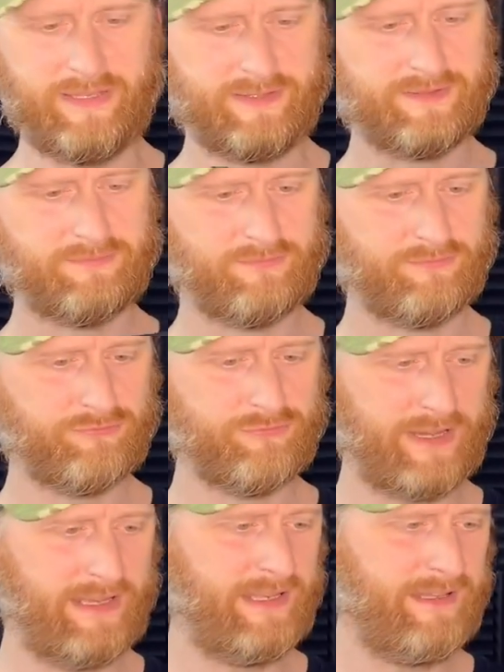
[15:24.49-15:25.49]
It's
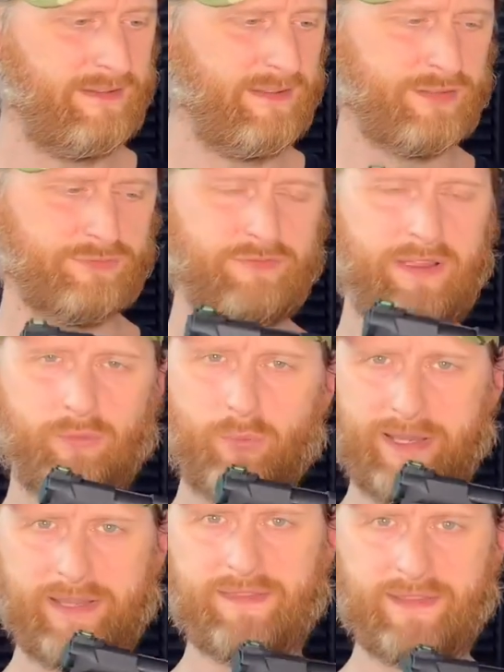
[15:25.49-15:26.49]
a real
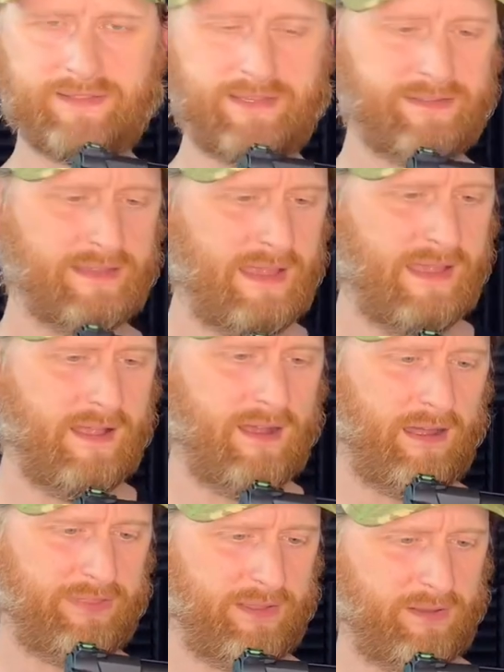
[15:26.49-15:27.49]
winner, this is. I think